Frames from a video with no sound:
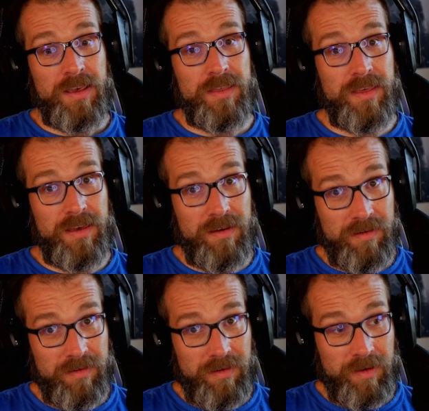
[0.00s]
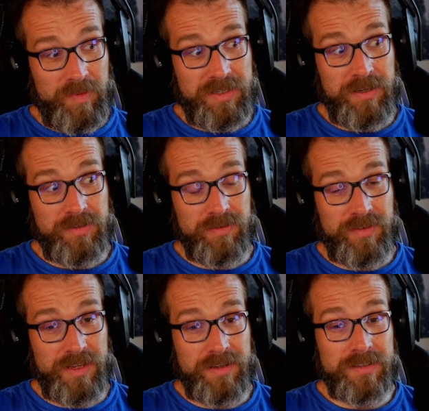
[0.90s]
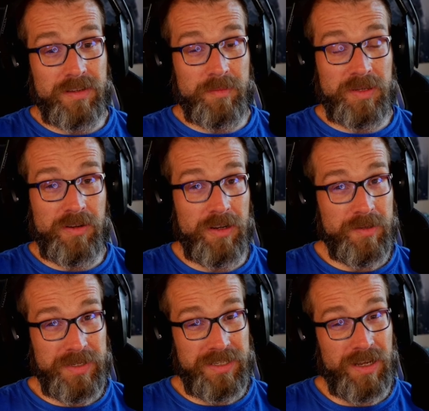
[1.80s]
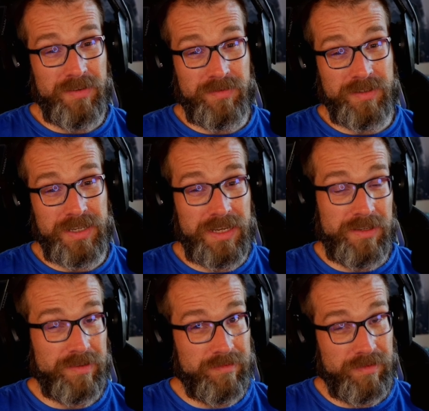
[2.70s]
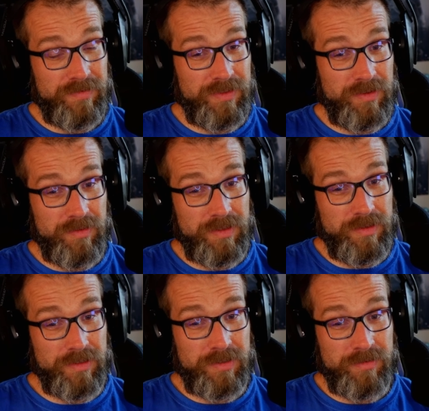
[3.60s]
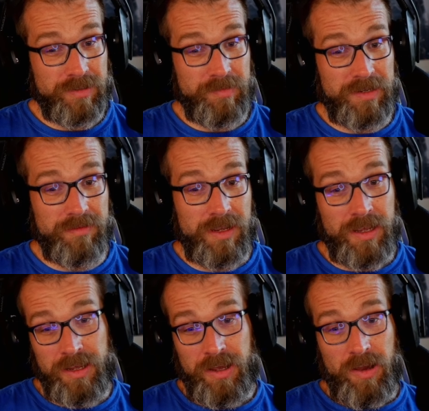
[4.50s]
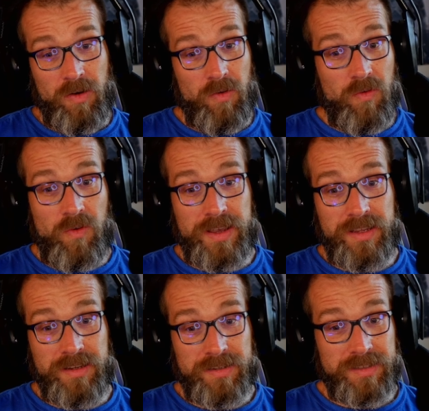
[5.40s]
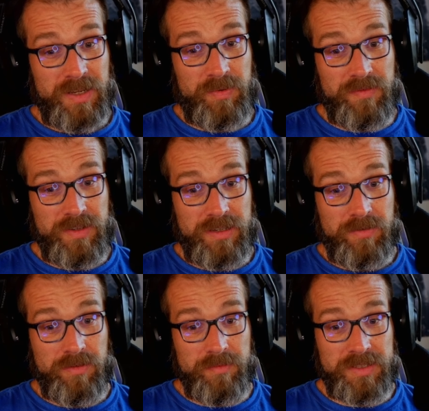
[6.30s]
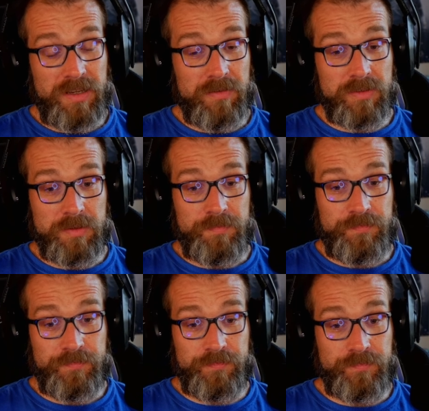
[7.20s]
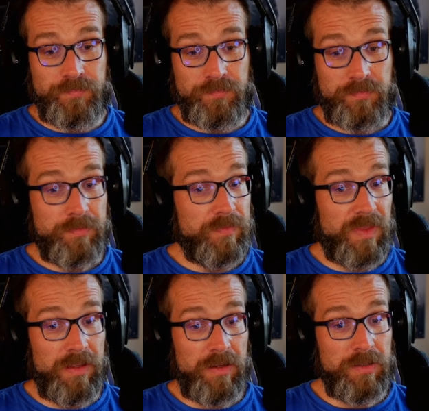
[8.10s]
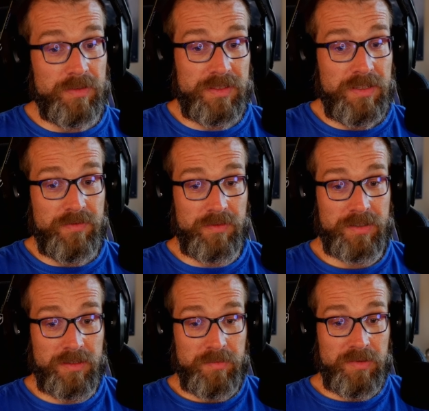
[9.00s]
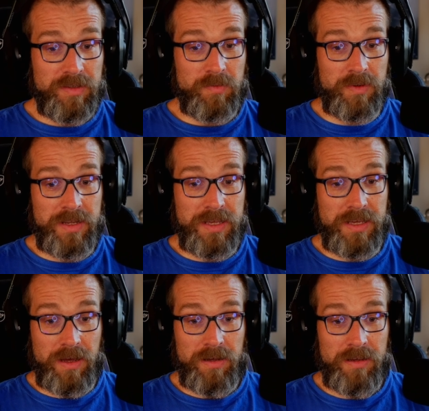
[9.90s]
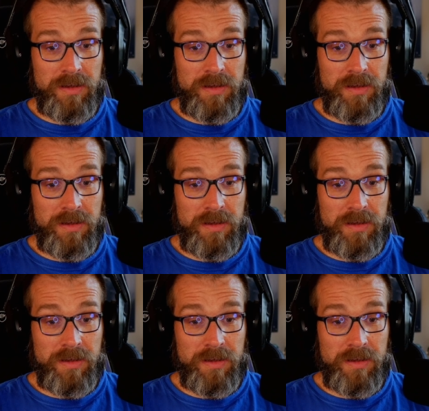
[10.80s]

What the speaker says: There are potential things that could be covered in your review that you could talk about, or in a separate video all on themselves. You'll see, for example, there's one here